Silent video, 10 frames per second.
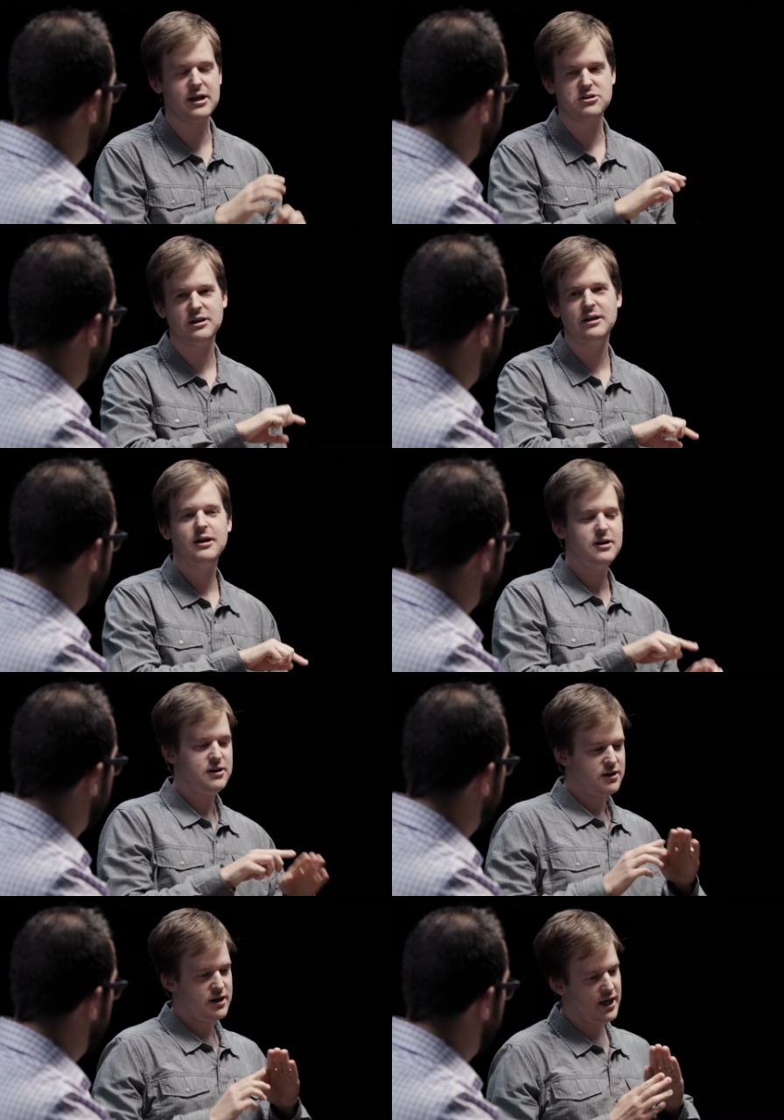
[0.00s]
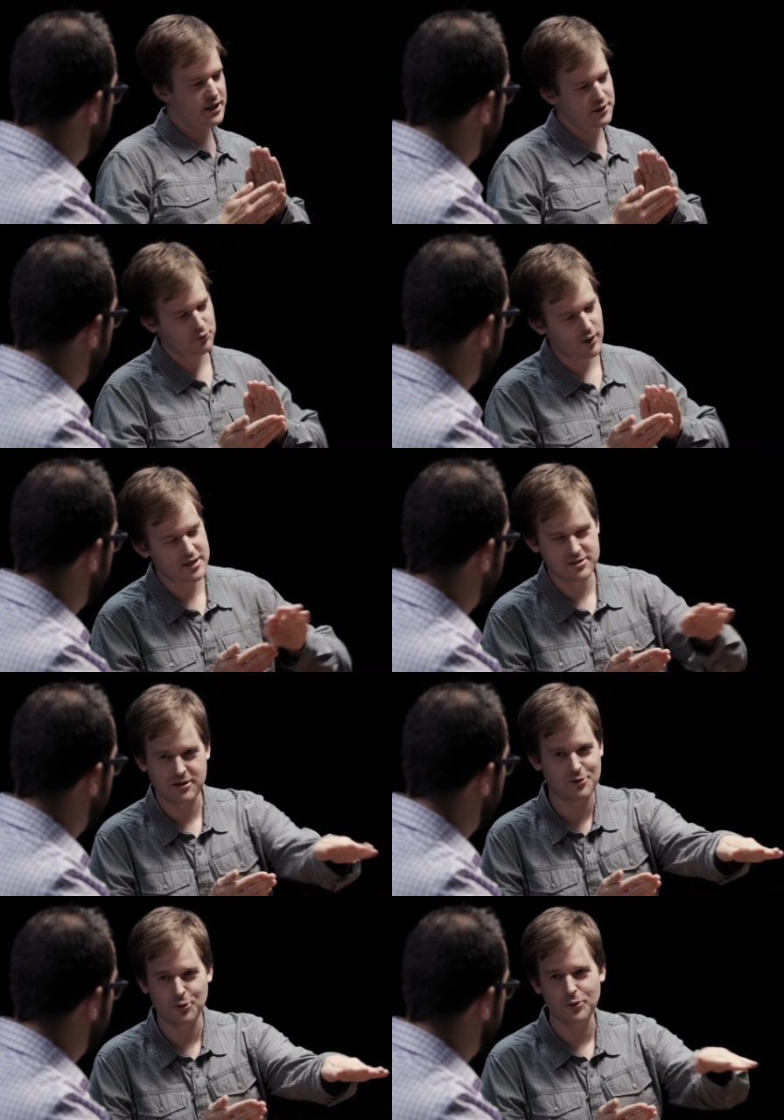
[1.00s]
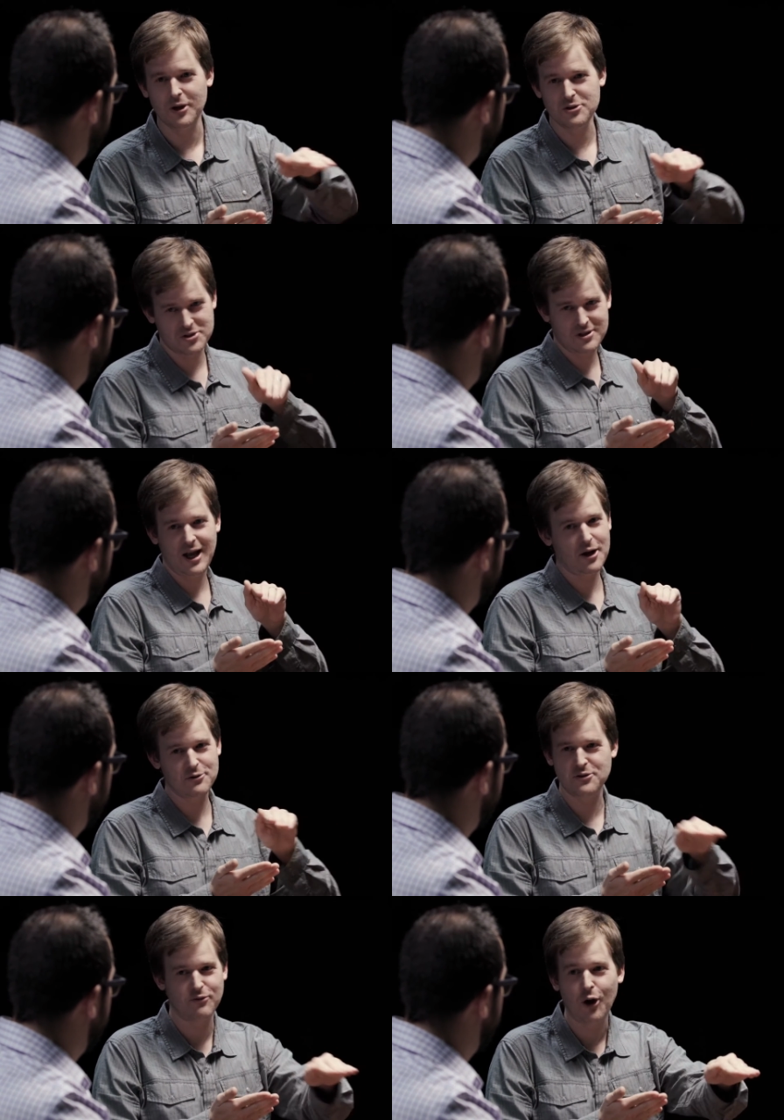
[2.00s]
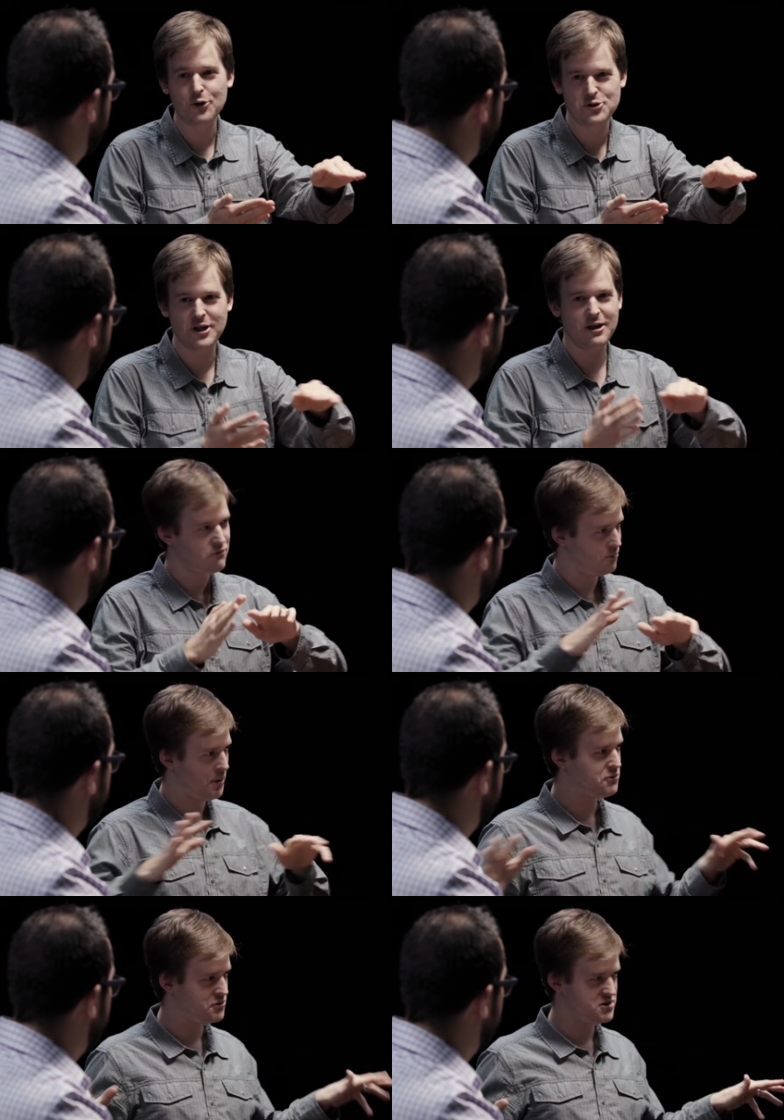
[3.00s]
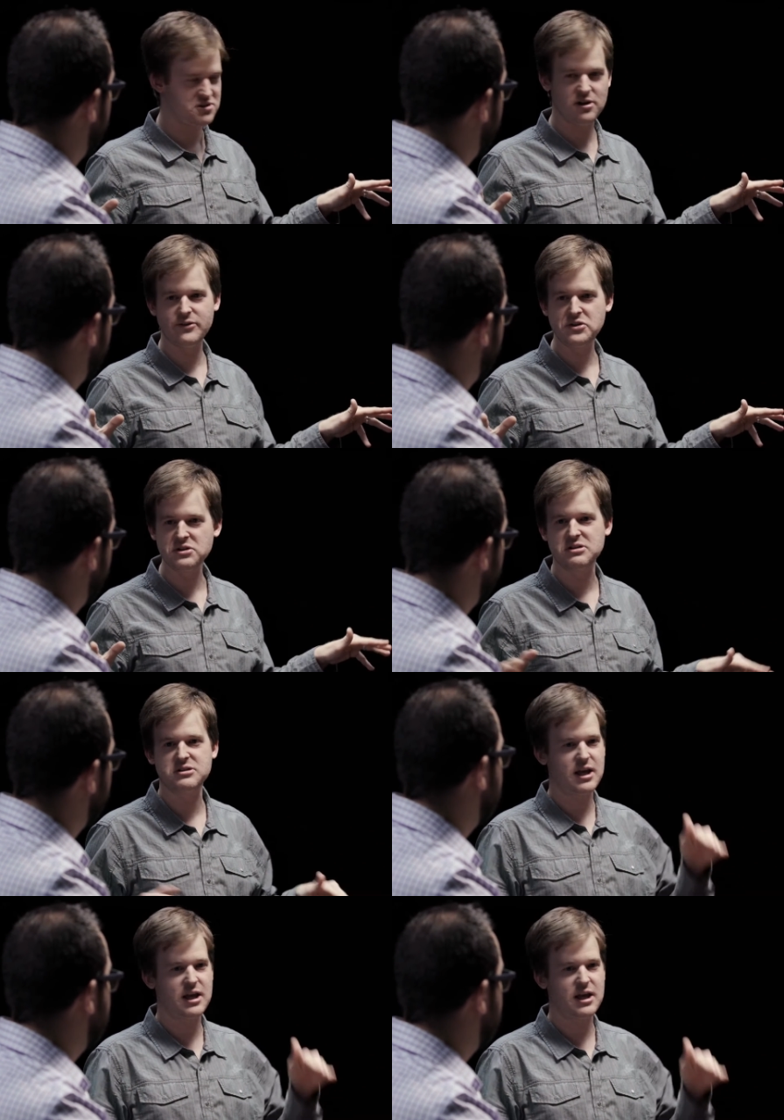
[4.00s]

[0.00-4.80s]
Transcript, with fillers: and actually cutting razor through those hundreds of logs you get from hundreds of services and